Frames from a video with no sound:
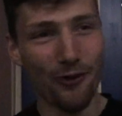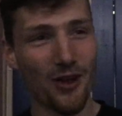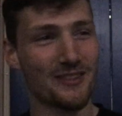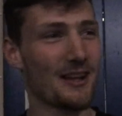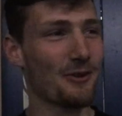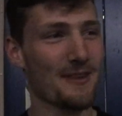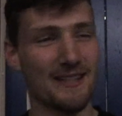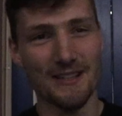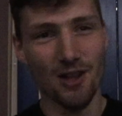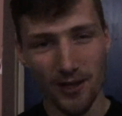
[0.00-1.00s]
faster than
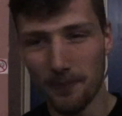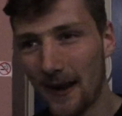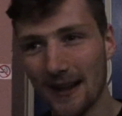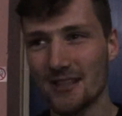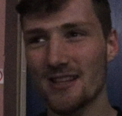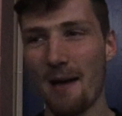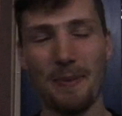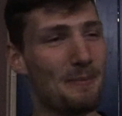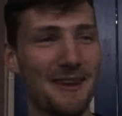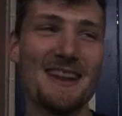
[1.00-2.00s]
Chris is, and I can ping that
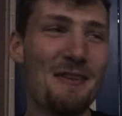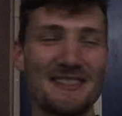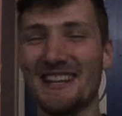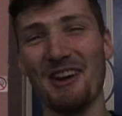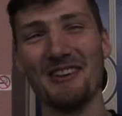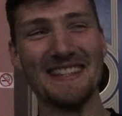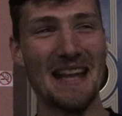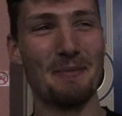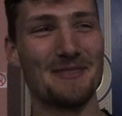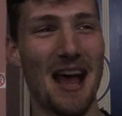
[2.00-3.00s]
jab in, but you never see that on his
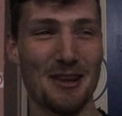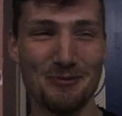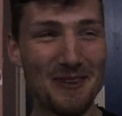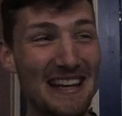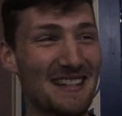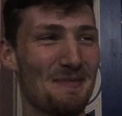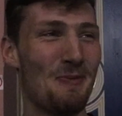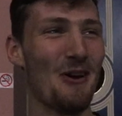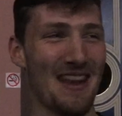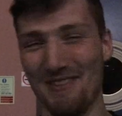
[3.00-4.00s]
Snapchat. It's really
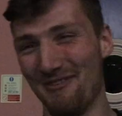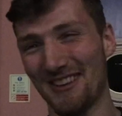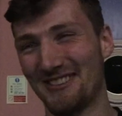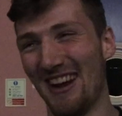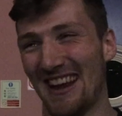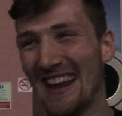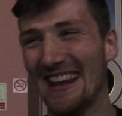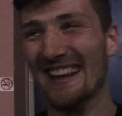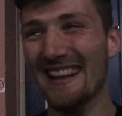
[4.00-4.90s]
disappointing and frustrating.